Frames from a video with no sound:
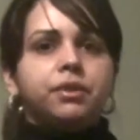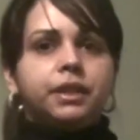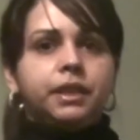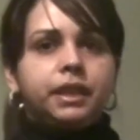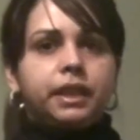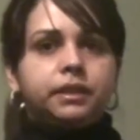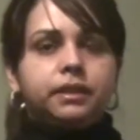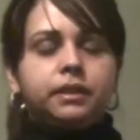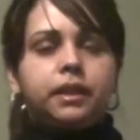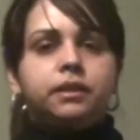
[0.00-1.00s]
breathing
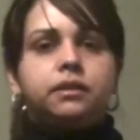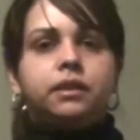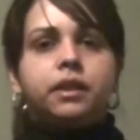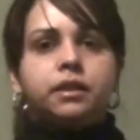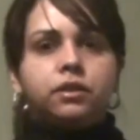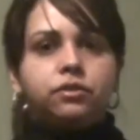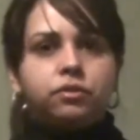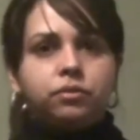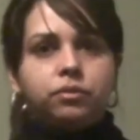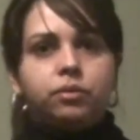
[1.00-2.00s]
exercise that I need you
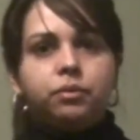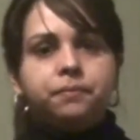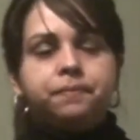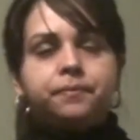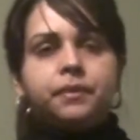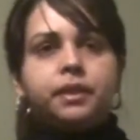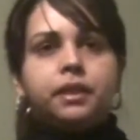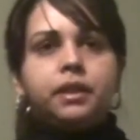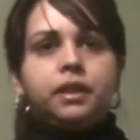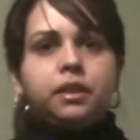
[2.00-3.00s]
to do
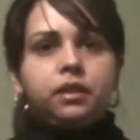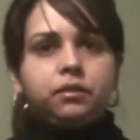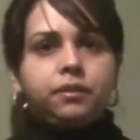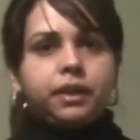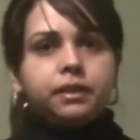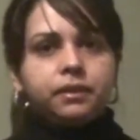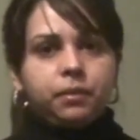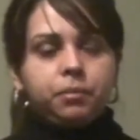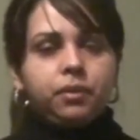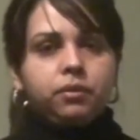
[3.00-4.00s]
is very
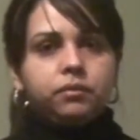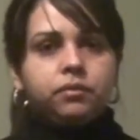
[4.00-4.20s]
simple.